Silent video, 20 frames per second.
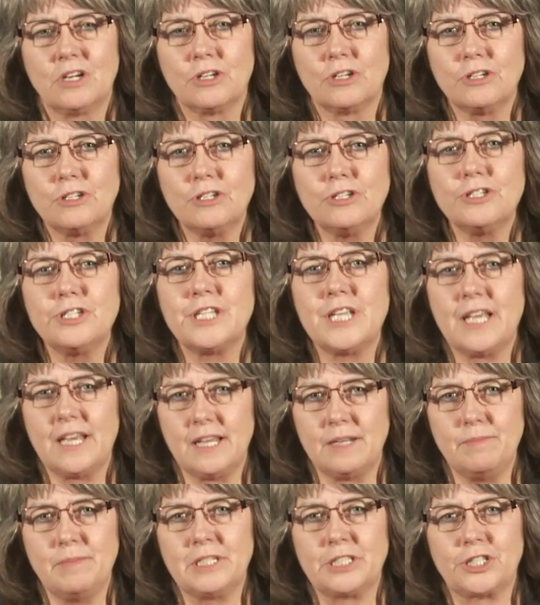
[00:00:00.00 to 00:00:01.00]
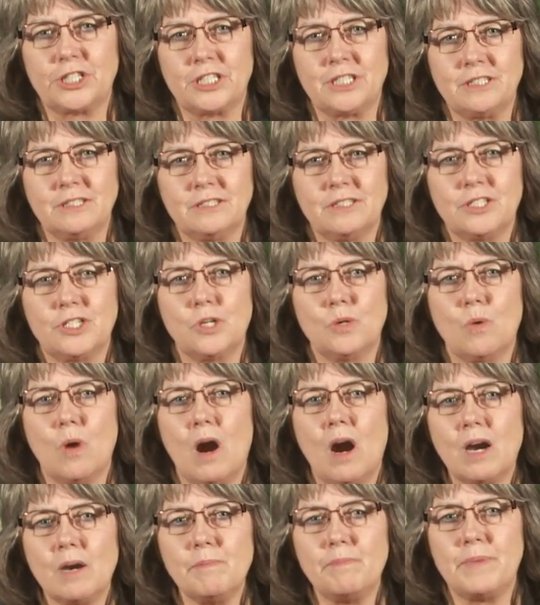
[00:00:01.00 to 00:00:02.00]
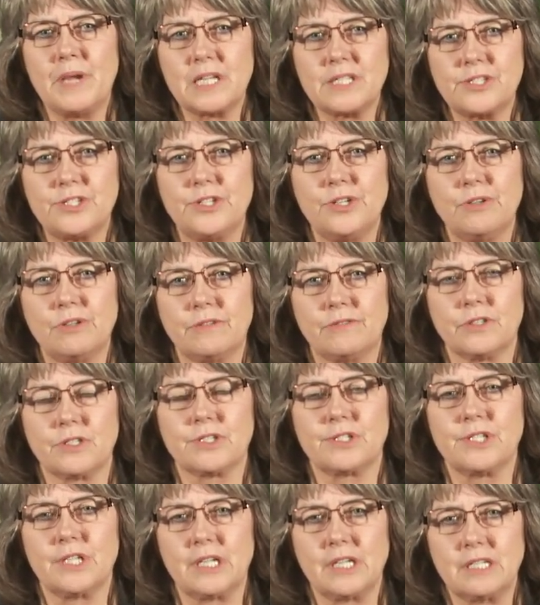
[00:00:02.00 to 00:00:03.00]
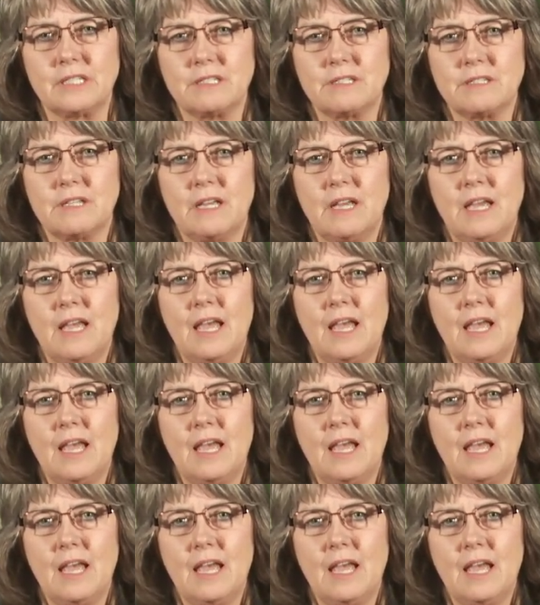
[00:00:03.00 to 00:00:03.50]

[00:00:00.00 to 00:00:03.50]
earned admission to our best universities,